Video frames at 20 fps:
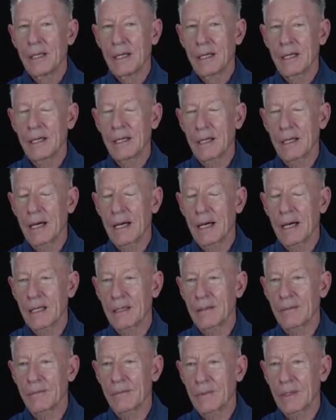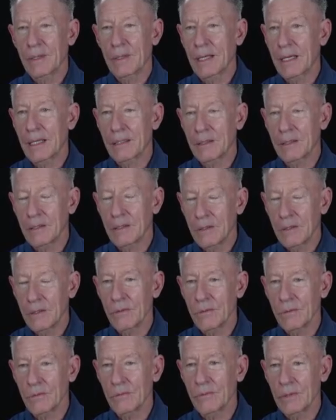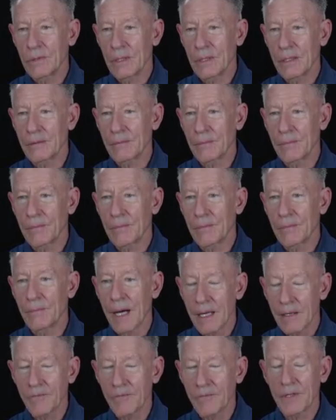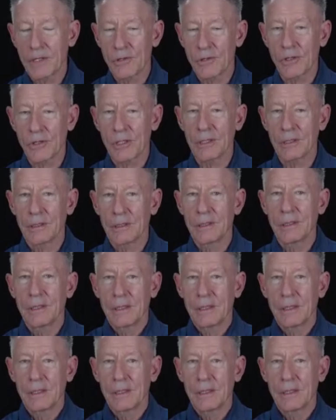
I knew that my finishing